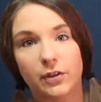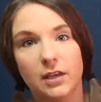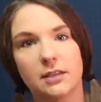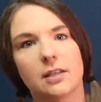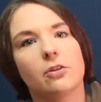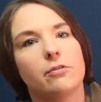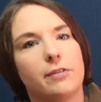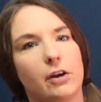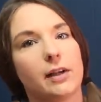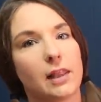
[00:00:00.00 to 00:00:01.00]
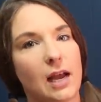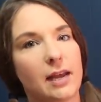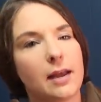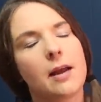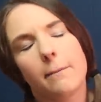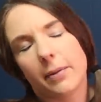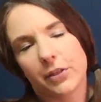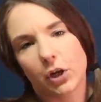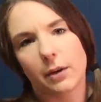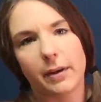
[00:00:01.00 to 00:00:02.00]
for these and they're very light, but
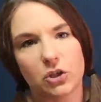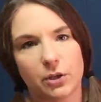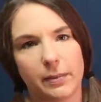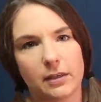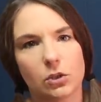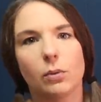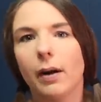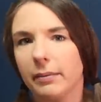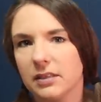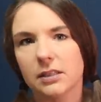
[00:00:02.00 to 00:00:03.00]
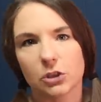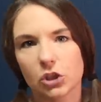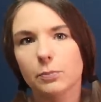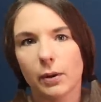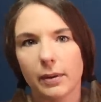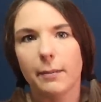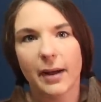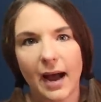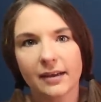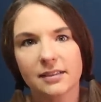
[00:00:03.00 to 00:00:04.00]
they're gonna pay shipping, so we'll probably still just put them in a
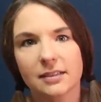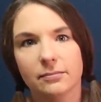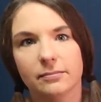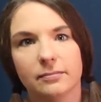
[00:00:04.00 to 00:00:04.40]
box.